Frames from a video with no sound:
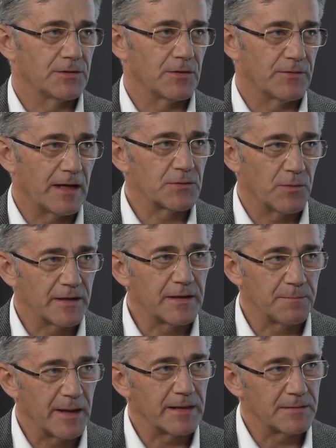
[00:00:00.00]
So that's what
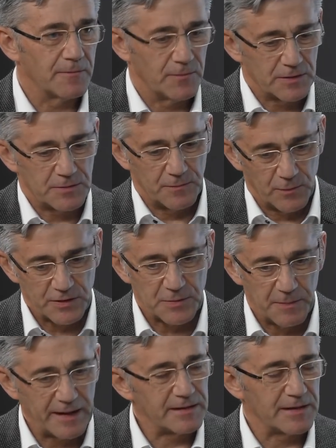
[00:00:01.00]
it makes
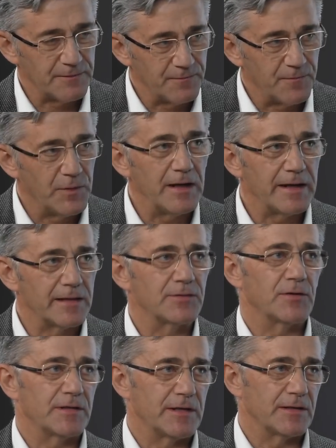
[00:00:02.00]
what makes it really
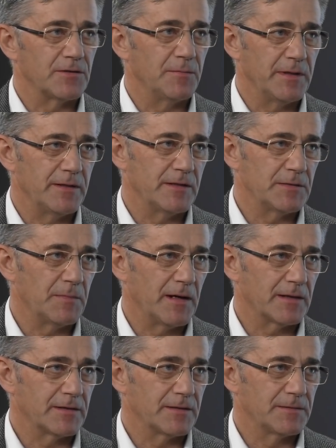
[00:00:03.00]
interesting to be in this
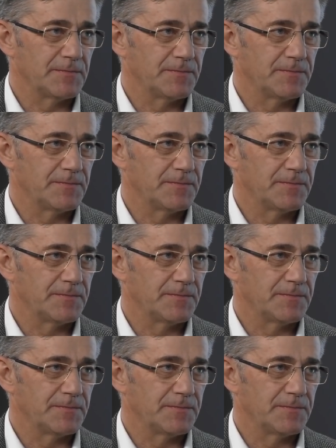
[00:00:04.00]
market.